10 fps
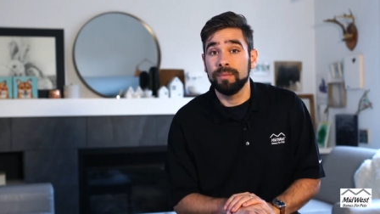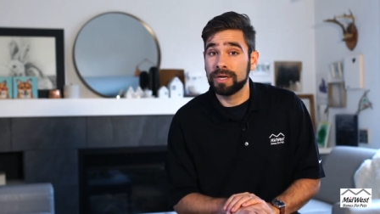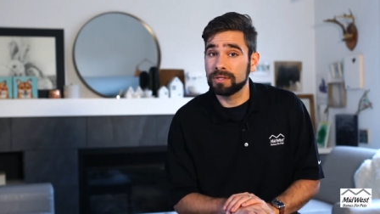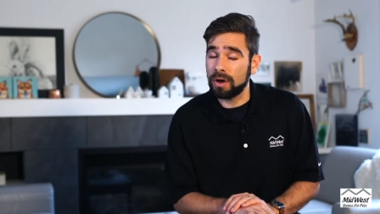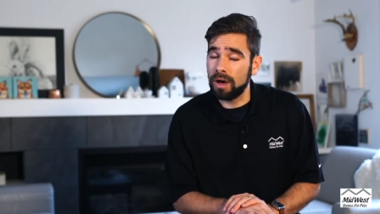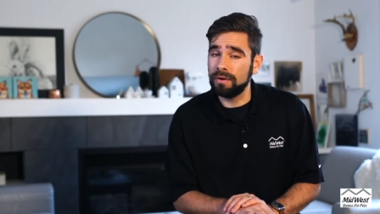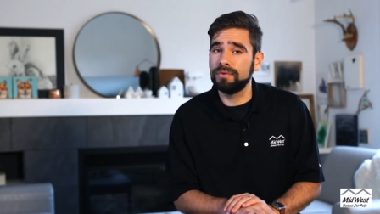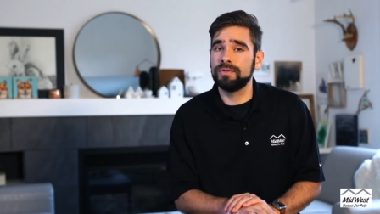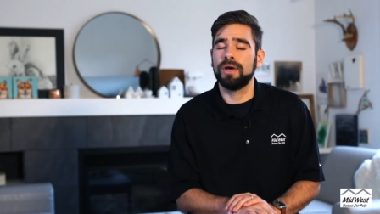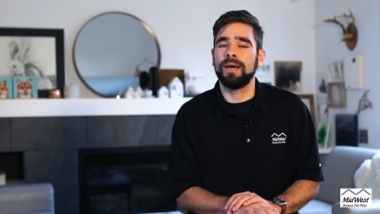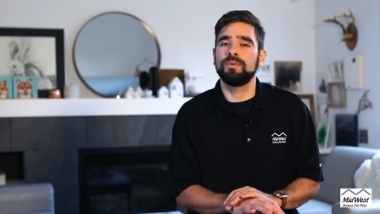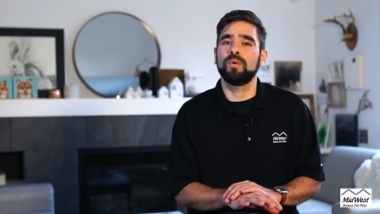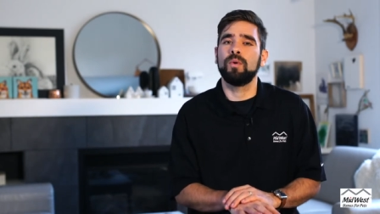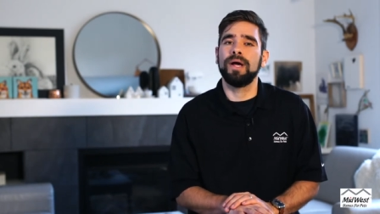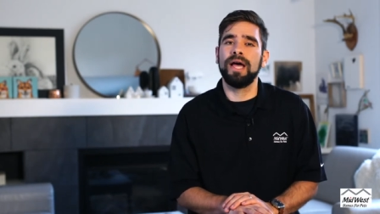because oftentimes
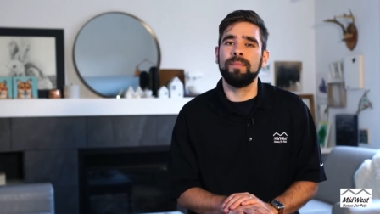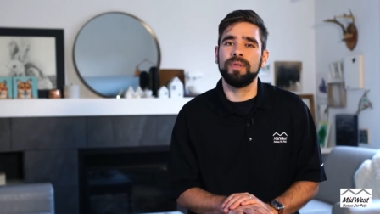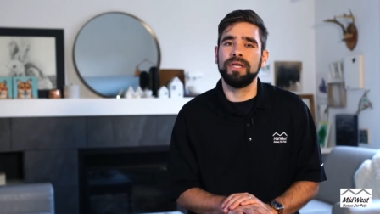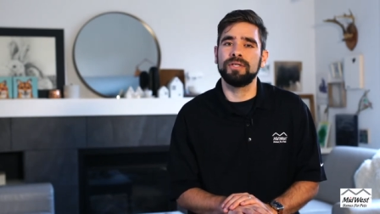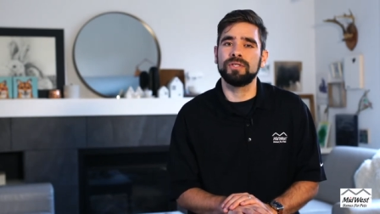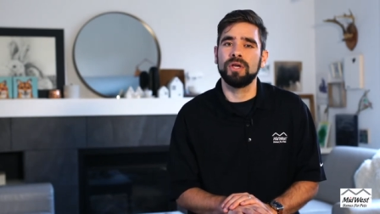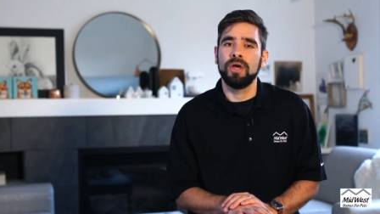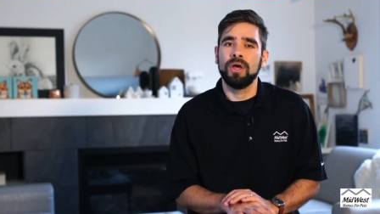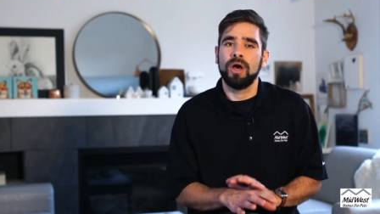what will happen is